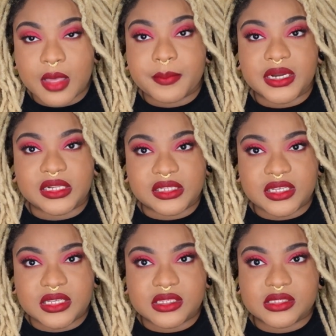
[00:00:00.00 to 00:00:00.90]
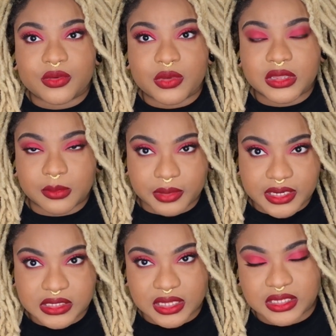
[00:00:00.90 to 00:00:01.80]
But at least with the
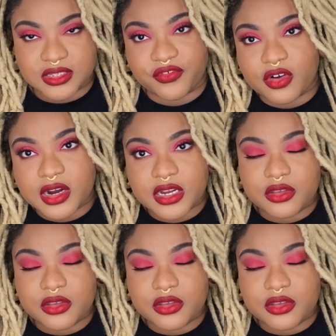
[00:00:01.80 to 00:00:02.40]
brands like Sephora,